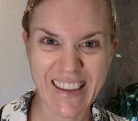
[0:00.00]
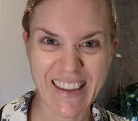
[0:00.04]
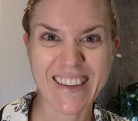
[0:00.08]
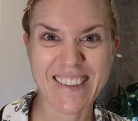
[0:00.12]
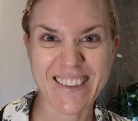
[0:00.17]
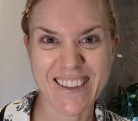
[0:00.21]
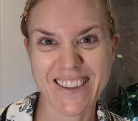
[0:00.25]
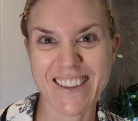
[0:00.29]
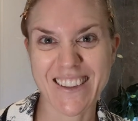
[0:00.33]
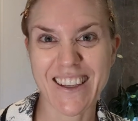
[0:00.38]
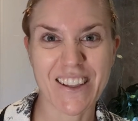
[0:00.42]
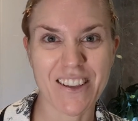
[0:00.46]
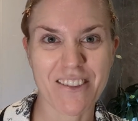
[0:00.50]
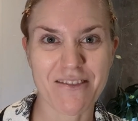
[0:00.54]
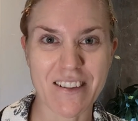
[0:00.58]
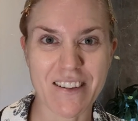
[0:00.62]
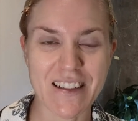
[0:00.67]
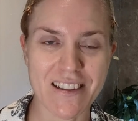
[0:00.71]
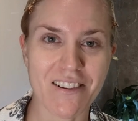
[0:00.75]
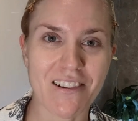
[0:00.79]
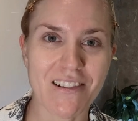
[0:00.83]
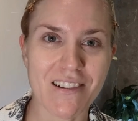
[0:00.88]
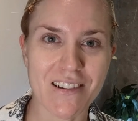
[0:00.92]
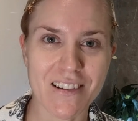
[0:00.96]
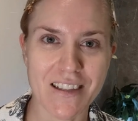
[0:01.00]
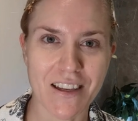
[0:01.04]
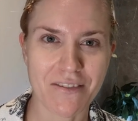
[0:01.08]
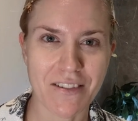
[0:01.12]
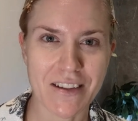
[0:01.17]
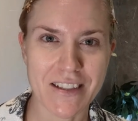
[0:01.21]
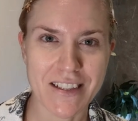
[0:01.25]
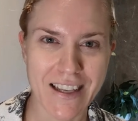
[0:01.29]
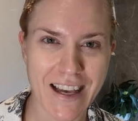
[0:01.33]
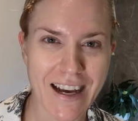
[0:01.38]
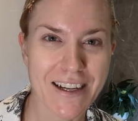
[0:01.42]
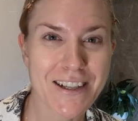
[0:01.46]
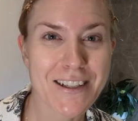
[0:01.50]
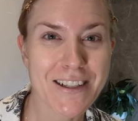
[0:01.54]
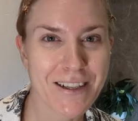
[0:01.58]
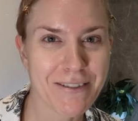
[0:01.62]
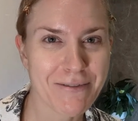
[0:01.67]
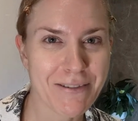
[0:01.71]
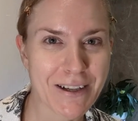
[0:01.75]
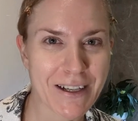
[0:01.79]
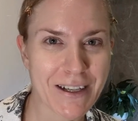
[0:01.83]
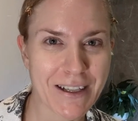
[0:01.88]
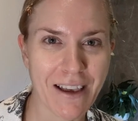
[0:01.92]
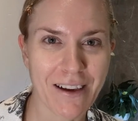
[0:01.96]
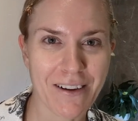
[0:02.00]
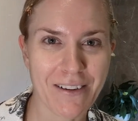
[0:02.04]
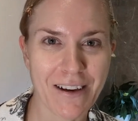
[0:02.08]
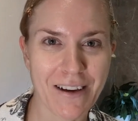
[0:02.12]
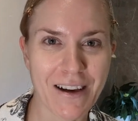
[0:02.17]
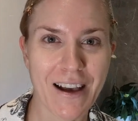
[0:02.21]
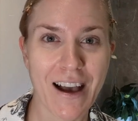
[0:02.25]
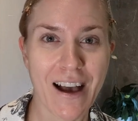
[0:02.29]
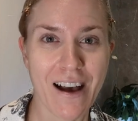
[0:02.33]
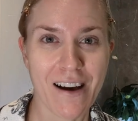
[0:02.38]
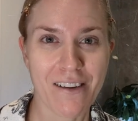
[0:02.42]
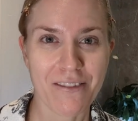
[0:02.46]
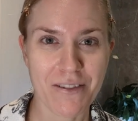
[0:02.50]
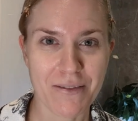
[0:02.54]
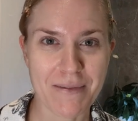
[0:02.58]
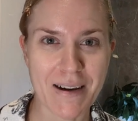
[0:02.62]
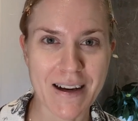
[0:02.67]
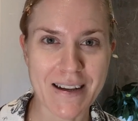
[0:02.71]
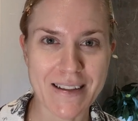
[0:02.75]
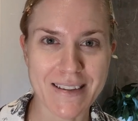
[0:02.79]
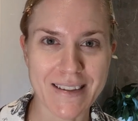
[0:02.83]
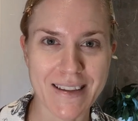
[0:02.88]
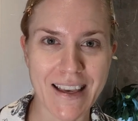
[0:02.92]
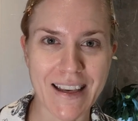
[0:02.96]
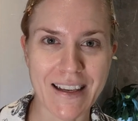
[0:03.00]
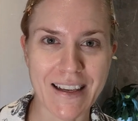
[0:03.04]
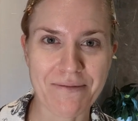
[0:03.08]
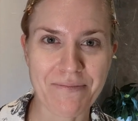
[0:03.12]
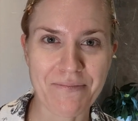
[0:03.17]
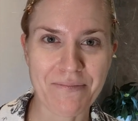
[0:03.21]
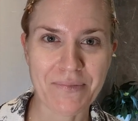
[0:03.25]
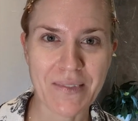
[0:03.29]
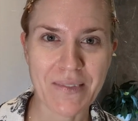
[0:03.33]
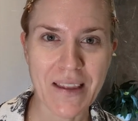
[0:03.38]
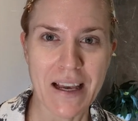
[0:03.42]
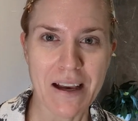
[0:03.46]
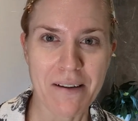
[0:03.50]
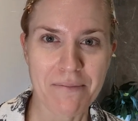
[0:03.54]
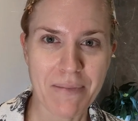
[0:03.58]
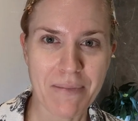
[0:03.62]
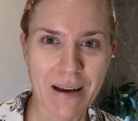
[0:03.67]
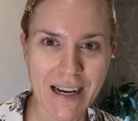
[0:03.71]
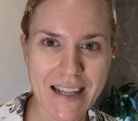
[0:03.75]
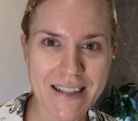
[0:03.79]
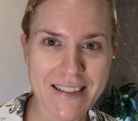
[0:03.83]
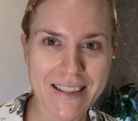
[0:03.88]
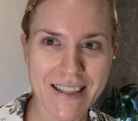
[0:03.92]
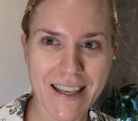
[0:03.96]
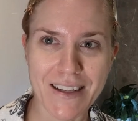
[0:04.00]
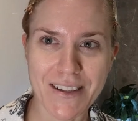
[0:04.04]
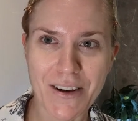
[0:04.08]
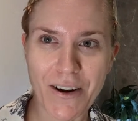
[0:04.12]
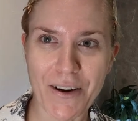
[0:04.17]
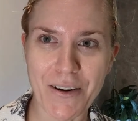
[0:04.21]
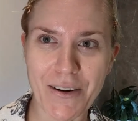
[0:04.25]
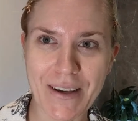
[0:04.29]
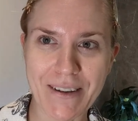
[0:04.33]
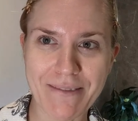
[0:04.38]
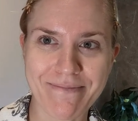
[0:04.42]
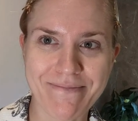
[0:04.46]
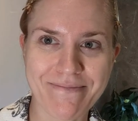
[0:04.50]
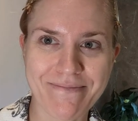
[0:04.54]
see the results if it's actually working for my skin. But let's get going.